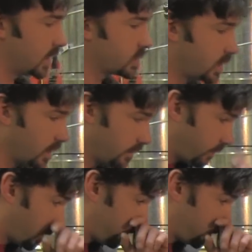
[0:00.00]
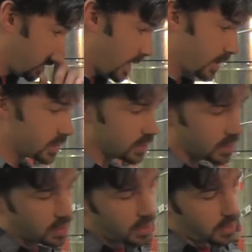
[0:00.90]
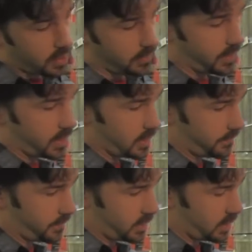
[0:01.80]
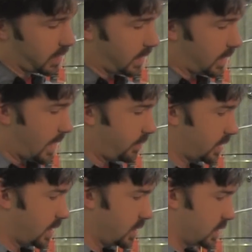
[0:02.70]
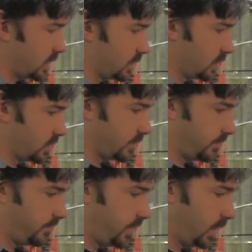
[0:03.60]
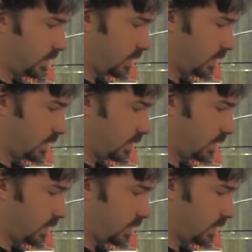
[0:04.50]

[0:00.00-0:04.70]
House we carry 4 different liners. They're very different, again, in application in terms of fit.